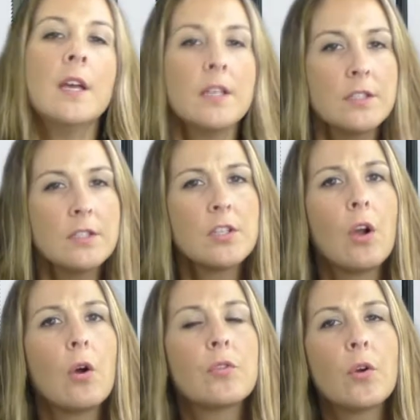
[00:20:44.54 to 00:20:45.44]

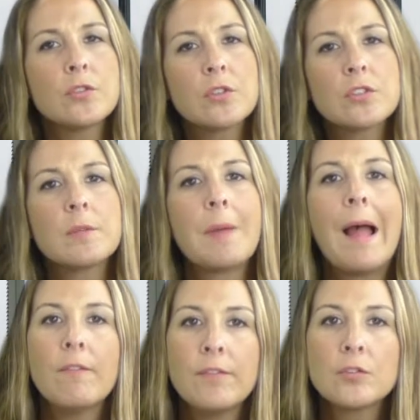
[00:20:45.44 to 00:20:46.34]
those are some
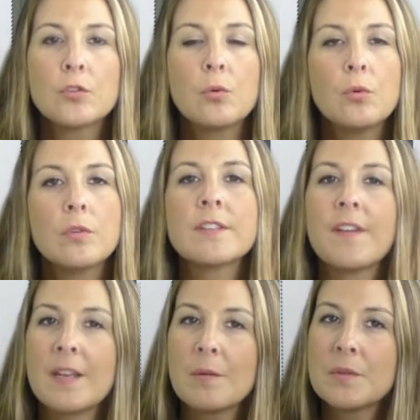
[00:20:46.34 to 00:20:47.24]
helpful tools if
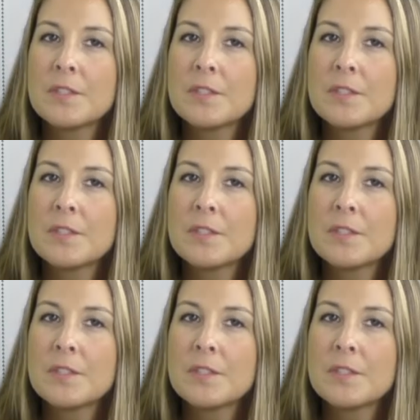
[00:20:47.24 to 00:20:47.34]
anyone's